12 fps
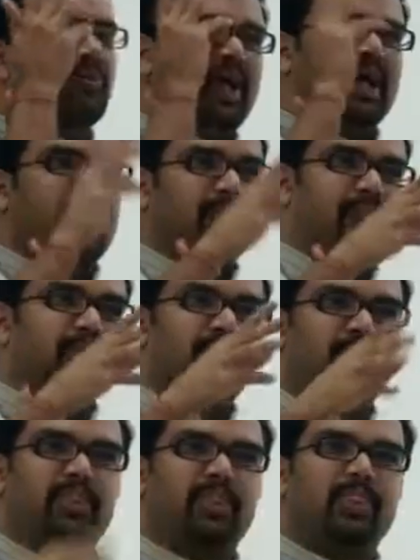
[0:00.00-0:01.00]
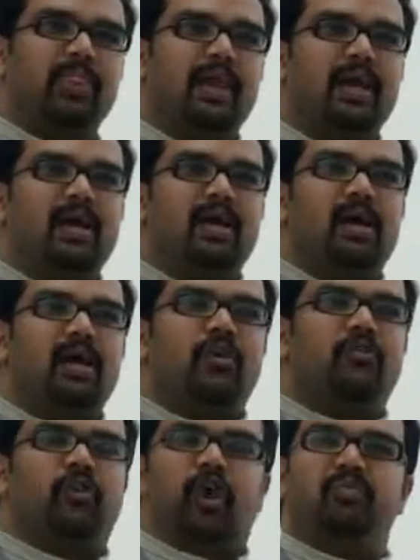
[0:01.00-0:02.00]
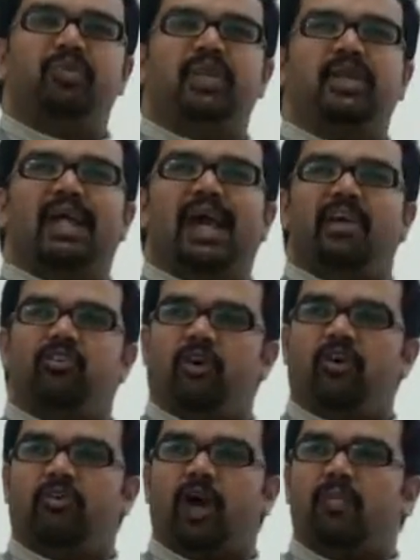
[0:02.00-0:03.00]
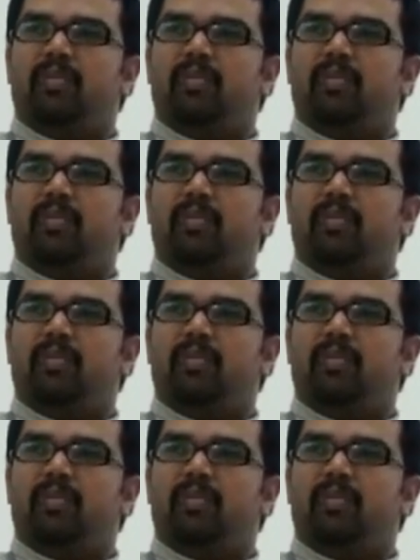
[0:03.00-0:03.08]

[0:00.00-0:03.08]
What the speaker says: way. From the days of